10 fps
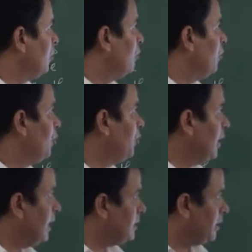where
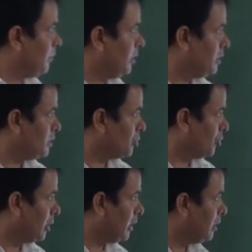the event is
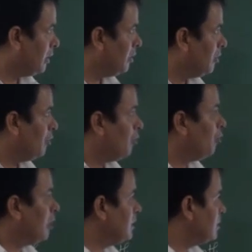occurring, what
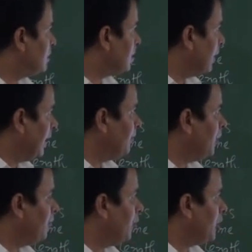is the time of
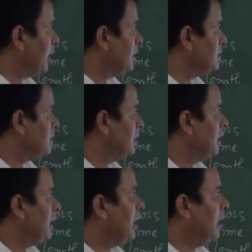occurrence,
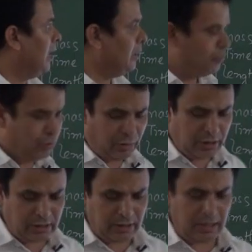and who is
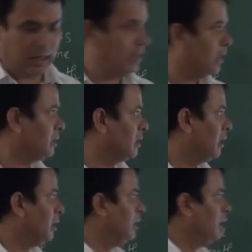regarding the
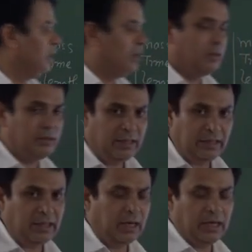
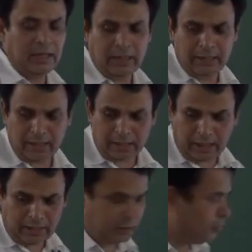data regarding
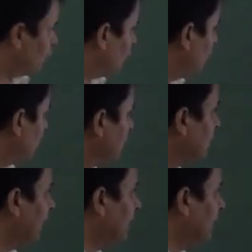to that